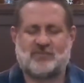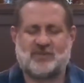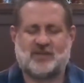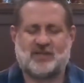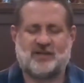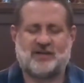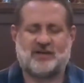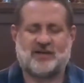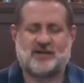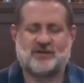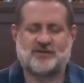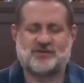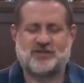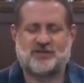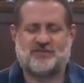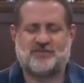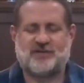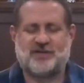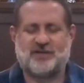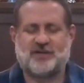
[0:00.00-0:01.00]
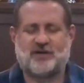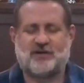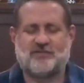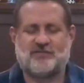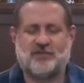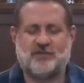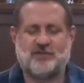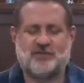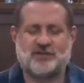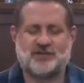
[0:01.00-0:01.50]
And now shifting our
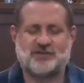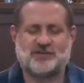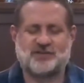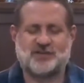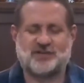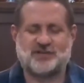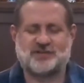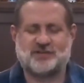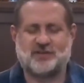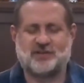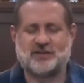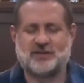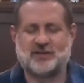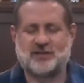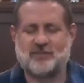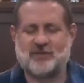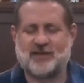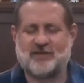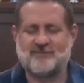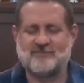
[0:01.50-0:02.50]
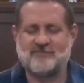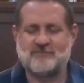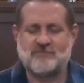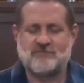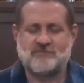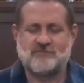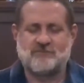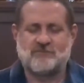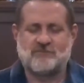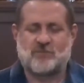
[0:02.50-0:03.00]
focus just a little bit,
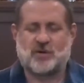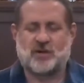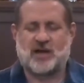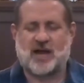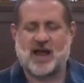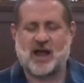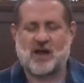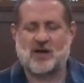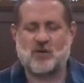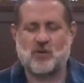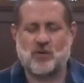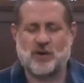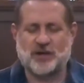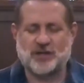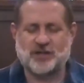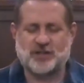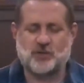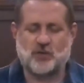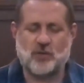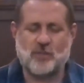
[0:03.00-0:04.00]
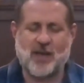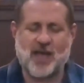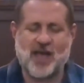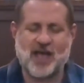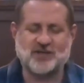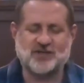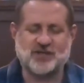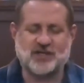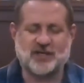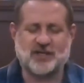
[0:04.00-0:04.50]
we're now going to
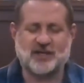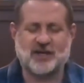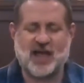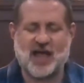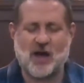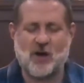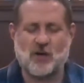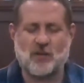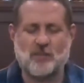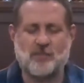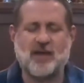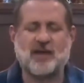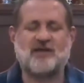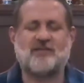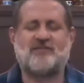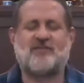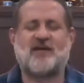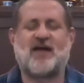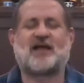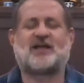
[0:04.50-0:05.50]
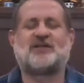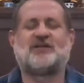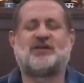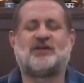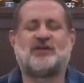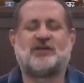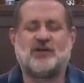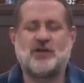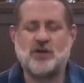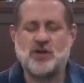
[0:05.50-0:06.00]
imagine our
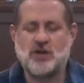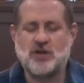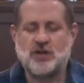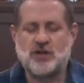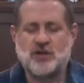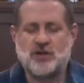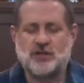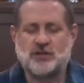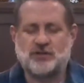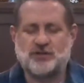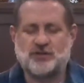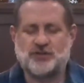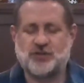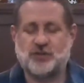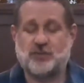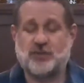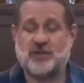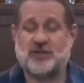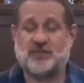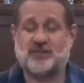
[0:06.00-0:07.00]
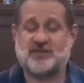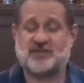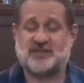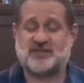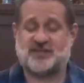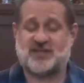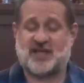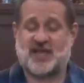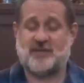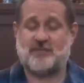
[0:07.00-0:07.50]
benefactor doing the
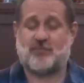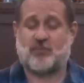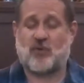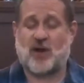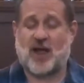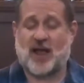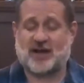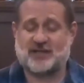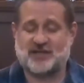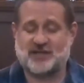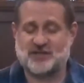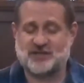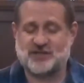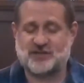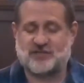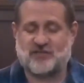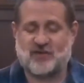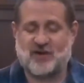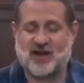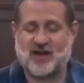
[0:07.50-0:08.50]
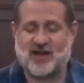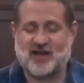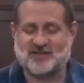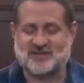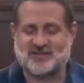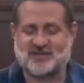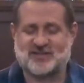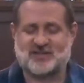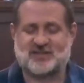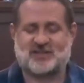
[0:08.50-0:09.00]
same practice for
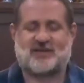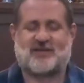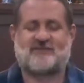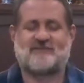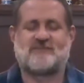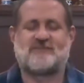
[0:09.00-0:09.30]
us.